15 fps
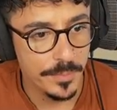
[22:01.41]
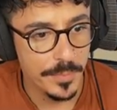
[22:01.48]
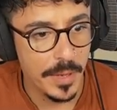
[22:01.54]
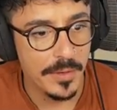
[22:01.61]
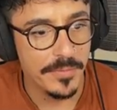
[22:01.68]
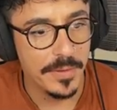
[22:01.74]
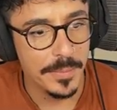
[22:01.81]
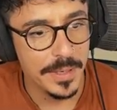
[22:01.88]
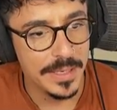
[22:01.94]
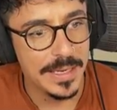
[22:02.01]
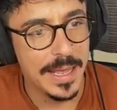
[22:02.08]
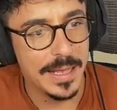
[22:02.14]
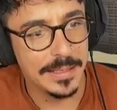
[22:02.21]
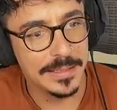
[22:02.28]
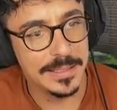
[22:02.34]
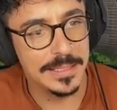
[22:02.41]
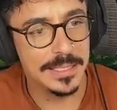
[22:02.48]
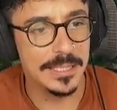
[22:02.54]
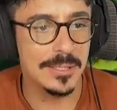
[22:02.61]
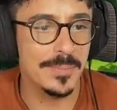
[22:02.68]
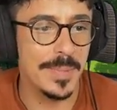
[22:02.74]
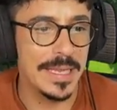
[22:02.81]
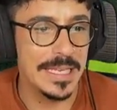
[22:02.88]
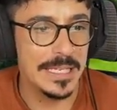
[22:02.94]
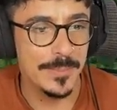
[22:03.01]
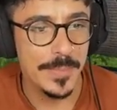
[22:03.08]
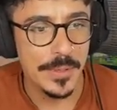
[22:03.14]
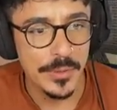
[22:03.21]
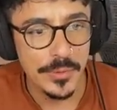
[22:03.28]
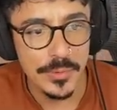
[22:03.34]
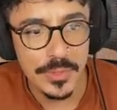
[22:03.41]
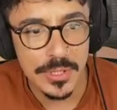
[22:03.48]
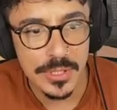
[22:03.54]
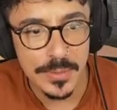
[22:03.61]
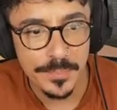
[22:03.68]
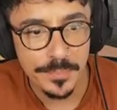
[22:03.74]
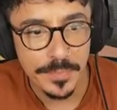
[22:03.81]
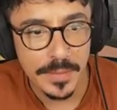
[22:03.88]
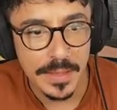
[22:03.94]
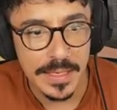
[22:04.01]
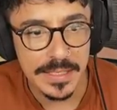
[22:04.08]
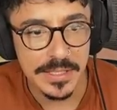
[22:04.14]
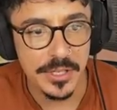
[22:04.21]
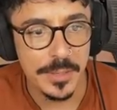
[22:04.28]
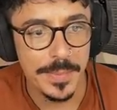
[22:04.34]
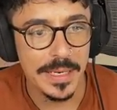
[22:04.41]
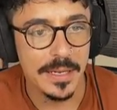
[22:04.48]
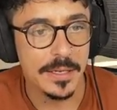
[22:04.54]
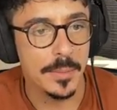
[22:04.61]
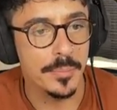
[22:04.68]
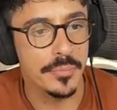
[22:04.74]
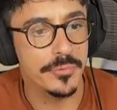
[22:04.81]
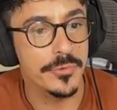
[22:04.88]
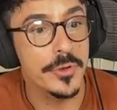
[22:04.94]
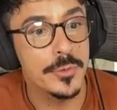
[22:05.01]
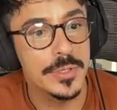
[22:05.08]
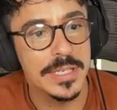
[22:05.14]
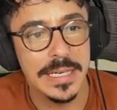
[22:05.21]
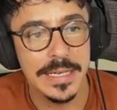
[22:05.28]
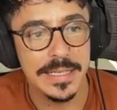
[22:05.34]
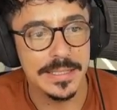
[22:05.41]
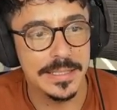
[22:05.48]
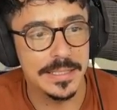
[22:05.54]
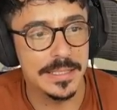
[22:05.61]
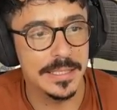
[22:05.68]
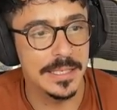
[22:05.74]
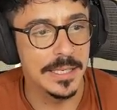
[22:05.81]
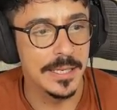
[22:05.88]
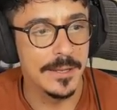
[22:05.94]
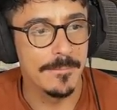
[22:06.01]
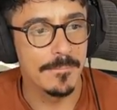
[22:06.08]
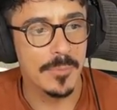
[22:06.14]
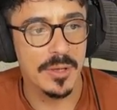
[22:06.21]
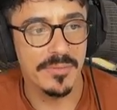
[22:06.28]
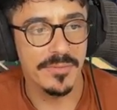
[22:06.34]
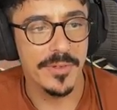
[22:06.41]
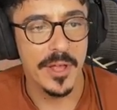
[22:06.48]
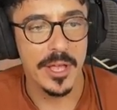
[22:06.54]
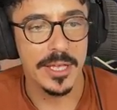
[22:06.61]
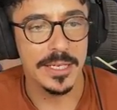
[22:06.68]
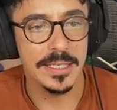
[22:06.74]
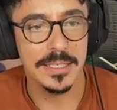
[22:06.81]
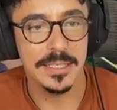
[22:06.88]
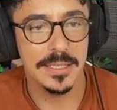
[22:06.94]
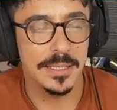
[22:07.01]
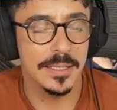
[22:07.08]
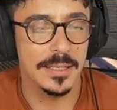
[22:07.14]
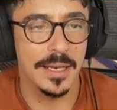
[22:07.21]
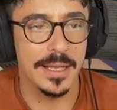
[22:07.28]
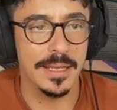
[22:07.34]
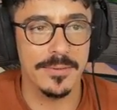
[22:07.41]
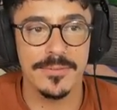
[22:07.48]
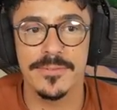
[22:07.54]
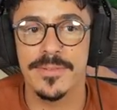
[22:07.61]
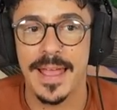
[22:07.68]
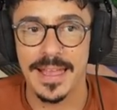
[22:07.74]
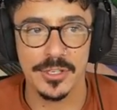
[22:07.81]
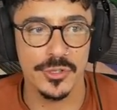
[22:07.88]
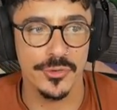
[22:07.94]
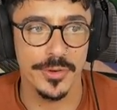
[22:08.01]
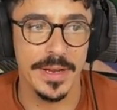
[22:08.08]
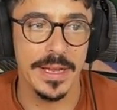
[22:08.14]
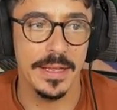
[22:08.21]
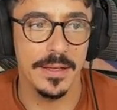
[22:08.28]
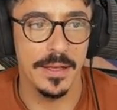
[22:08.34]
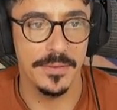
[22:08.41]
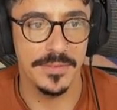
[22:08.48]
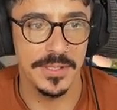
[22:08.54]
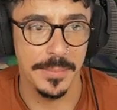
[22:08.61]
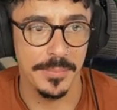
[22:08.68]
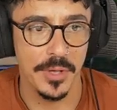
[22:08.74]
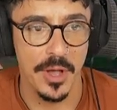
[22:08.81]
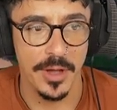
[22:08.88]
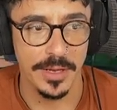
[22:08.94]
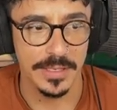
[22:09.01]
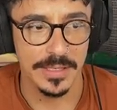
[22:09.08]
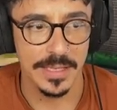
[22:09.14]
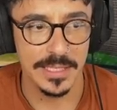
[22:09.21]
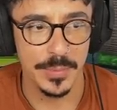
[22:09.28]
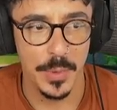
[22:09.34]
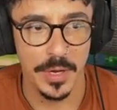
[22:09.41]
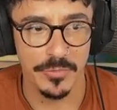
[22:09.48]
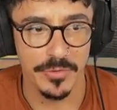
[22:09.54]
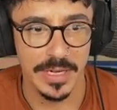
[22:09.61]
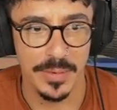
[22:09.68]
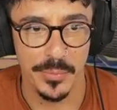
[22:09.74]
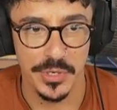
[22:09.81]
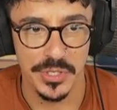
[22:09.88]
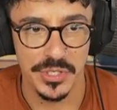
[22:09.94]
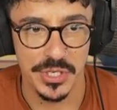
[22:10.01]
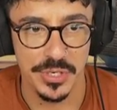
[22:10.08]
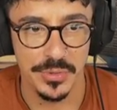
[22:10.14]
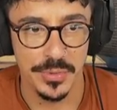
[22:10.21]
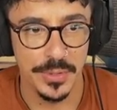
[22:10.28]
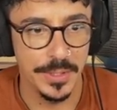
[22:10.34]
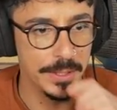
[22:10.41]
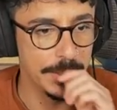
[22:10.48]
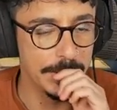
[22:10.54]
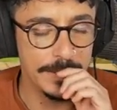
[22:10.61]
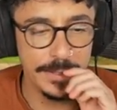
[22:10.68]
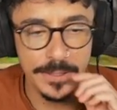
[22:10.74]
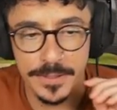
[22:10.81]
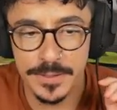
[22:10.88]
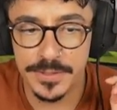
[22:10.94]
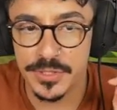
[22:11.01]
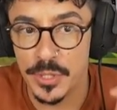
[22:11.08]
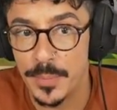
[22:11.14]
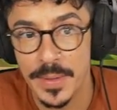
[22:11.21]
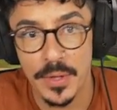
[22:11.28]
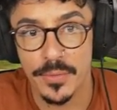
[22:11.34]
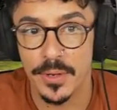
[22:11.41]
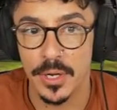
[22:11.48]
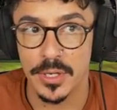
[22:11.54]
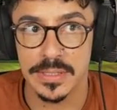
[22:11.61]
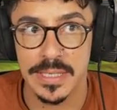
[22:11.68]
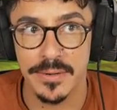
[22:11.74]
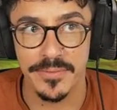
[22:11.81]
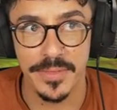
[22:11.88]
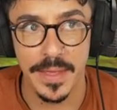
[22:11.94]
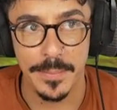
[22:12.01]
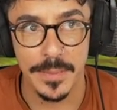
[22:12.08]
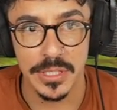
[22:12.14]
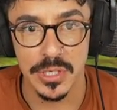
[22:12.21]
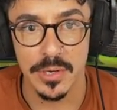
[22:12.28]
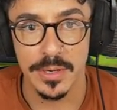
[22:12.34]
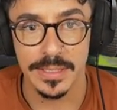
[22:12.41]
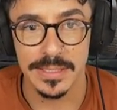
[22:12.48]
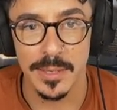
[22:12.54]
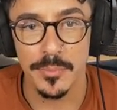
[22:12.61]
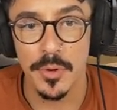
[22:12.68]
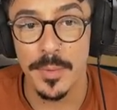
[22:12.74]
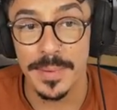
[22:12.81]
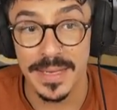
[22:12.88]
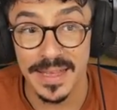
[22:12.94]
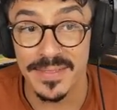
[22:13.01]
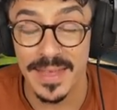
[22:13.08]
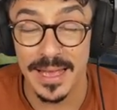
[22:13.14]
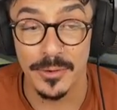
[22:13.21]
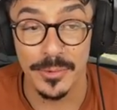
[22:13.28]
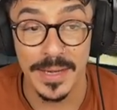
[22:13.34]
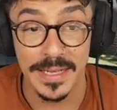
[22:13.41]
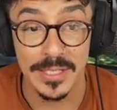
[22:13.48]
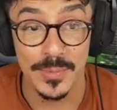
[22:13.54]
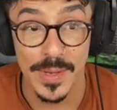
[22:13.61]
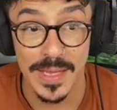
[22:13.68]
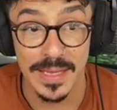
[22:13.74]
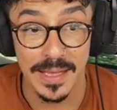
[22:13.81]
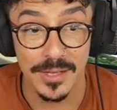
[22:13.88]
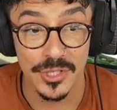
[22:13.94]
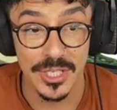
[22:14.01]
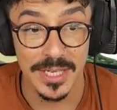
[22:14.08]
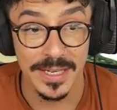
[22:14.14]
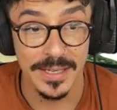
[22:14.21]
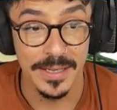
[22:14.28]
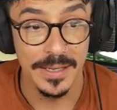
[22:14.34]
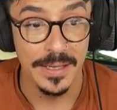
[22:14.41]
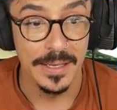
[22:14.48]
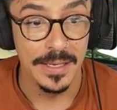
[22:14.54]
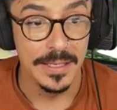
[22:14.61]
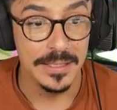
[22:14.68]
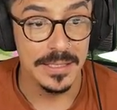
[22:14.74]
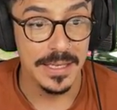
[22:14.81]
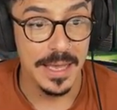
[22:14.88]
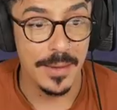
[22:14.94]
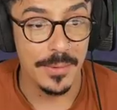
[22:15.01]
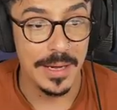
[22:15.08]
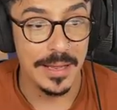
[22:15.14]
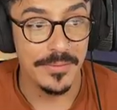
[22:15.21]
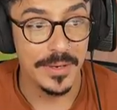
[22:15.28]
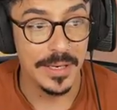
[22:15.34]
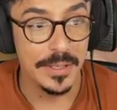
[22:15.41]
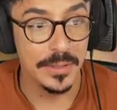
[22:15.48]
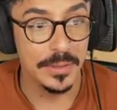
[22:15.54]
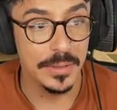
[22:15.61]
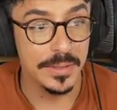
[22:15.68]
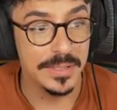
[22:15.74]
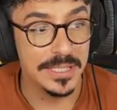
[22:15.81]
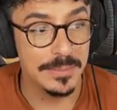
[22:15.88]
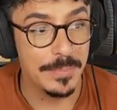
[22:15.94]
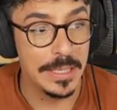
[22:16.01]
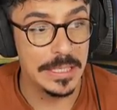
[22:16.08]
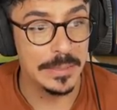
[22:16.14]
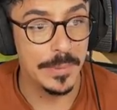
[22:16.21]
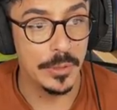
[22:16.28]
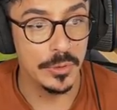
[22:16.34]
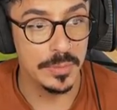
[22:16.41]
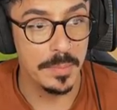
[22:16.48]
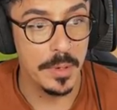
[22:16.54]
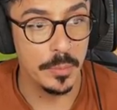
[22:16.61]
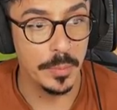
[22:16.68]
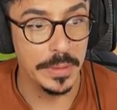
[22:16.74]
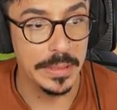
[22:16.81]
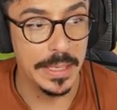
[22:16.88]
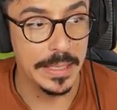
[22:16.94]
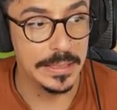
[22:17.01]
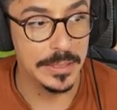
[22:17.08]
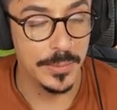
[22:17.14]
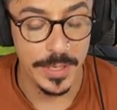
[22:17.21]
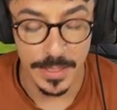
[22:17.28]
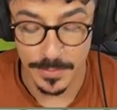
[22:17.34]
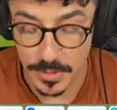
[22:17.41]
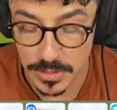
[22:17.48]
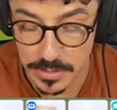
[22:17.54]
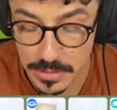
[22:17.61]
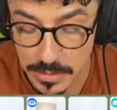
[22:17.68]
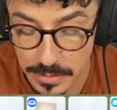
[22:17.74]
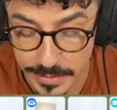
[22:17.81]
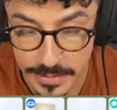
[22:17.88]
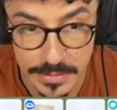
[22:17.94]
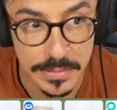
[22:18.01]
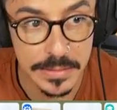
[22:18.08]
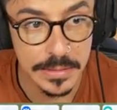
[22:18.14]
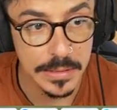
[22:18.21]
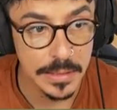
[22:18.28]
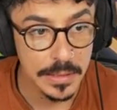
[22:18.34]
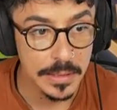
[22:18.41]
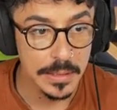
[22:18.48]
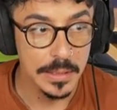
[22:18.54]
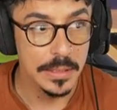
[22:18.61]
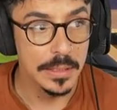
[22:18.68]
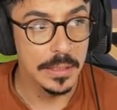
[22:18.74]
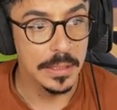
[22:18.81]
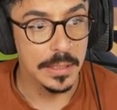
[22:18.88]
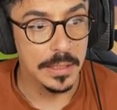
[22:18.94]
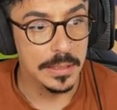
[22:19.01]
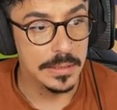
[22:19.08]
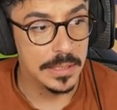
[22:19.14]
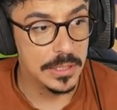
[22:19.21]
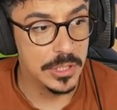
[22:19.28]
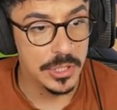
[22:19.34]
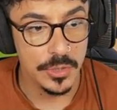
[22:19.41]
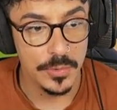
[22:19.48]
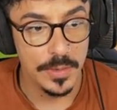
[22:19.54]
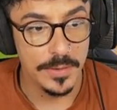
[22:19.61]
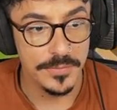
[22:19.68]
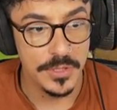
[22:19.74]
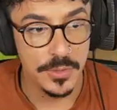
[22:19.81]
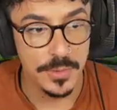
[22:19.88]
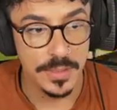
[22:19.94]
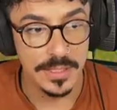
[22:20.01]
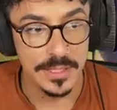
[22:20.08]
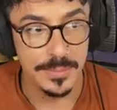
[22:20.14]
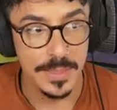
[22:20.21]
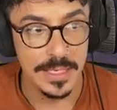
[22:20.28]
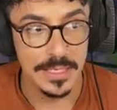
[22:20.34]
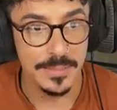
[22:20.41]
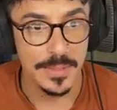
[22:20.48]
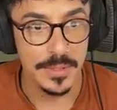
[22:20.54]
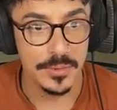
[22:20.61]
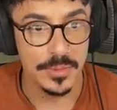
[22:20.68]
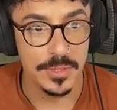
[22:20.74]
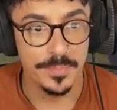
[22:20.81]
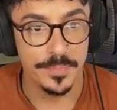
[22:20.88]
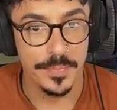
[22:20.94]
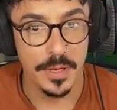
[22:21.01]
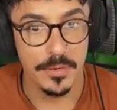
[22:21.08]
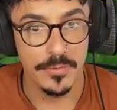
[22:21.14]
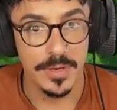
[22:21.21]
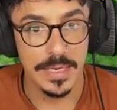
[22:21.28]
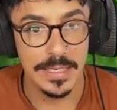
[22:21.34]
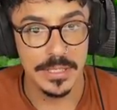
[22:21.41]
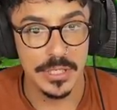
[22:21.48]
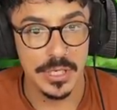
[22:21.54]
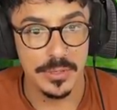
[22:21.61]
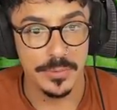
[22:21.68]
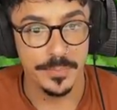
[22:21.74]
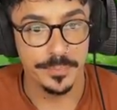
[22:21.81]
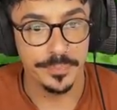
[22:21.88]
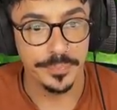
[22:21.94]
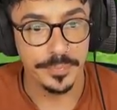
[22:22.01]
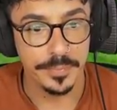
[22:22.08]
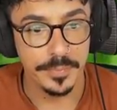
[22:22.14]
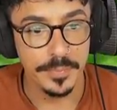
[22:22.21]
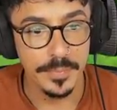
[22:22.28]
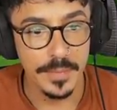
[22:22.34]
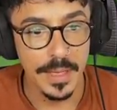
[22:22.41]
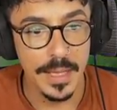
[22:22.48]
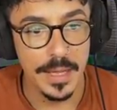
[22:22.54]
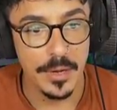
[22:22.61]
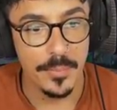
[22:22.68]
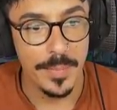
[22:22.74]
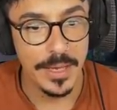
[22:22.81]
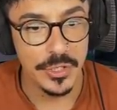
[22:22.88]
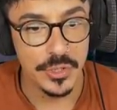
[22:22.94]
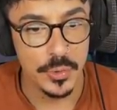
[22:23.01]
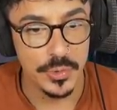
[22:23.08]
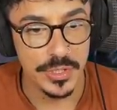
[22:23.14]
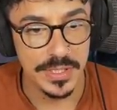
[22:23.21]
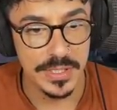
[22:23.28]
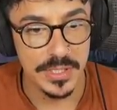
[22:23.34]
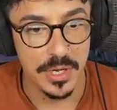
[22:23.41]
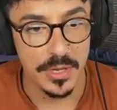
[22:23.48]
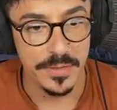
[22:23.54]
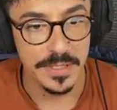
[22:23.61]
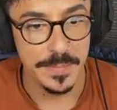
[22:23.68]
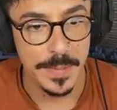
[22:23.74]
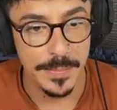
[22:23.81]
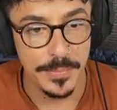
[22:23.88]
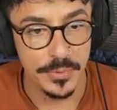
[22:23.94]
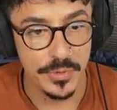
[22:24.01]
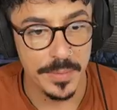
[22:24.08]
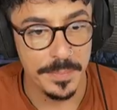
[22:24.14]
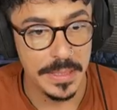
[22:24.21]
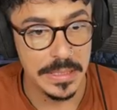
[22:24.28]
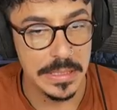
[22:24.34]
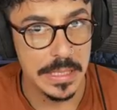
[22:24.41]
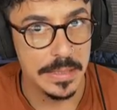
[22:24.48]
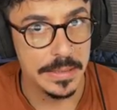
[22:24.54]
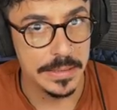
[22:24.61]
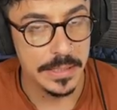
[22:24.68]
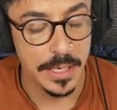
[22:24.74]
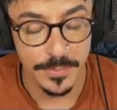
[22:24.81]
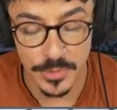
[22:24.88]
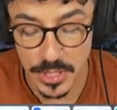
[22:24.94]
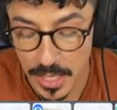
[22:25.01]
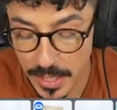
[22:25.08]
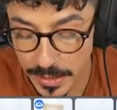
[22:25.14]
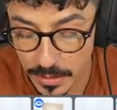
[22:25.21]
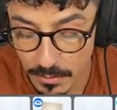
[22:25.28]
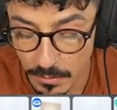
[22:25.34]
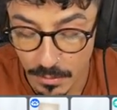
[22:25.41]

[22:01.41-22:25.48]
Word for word: But I think my next speed build is going to be like a brutalist converted like factory of some kind. That's what I really want to do. so be on the looks out for that, my darlings. I'll probably get that out next week, actually. So yeah, we'll have a little speed build moment next week, my darlings. Because I do love doing a speed build. I really do. And I'll make sure to start the speed build on Monday this time, shall I?